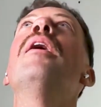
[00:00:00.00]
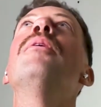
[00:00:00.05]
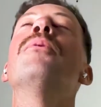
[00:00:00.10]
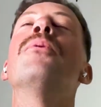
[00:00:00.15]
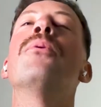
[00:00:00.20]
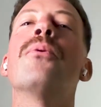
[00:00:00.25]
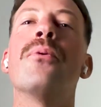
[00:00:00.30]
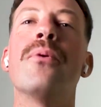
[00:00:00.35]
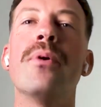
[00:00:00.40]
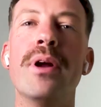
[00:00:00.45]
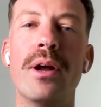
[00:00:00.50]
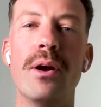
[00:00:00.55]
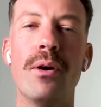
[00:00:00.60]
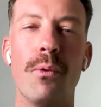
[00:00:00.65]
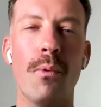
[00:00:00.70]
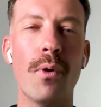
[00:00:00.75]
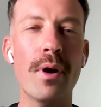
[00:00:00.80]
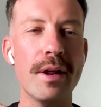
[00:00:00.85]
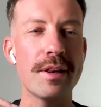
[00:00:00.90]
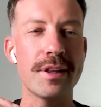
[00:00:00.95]

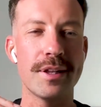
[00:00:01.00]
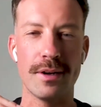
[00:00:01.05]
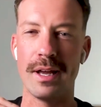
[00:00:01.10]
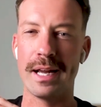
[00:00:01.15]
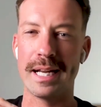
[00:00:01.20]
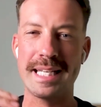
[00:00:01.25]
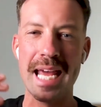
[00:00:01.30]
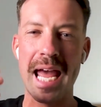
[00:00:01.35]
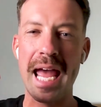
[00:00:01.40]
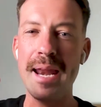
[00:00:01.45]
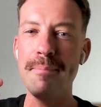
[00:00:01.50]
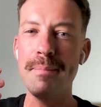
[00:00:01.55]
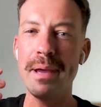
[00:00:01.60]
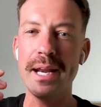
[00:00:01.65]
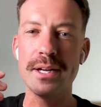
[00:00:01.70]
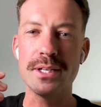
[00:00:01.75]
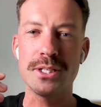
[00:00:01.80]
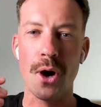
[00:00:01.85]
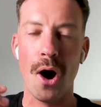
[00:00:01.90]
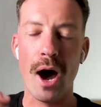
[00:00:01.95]
unreal. What is it, like 10
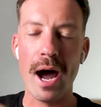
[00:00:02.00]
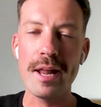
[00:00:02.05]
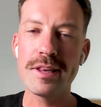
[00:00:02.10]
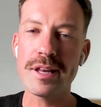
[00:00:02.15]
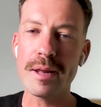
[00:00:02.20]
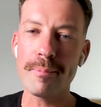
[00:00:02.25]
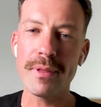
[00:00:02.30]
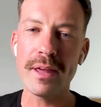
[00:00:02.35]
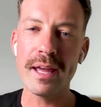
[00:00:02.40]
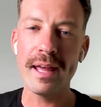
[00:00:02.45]
meter tides up